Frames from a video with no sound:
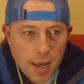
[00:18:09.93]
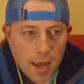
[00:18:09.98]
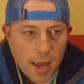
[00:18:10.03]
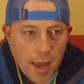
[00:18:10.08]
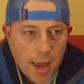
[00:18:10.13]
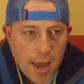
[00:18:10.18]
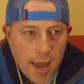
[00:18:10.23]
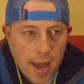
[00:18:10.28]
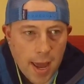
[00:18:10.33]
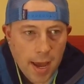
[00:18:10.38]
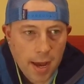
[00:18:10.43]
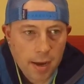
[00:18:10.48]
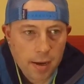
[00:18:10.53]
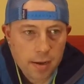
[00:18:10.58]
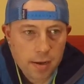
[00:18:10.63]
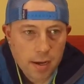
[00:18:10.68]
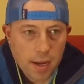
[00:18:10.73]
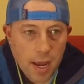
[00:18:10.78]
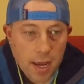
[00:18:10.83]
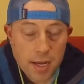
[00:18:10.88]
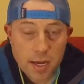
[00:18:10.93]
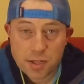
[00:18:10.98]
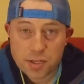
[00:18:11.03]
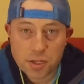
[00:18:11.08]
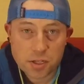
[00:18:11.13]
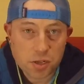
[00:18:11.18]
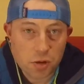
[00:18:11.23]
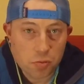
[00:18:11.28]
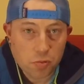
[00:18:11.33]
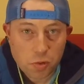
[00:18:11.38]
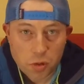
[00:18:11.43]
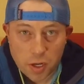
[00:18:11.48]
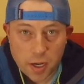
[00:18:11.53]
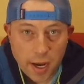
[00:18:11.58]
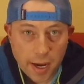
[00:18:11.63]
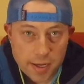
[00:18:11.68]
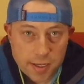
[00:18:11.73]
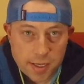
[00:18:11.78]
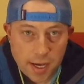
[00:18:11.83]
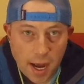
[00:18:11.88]
and he's just a really
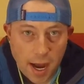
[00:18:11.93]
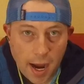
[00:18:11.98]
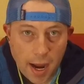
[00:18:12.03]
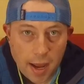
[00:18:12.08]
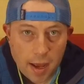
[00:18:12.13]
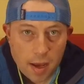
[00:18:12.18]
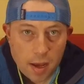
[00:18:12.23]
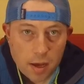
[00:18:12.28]
nice guy.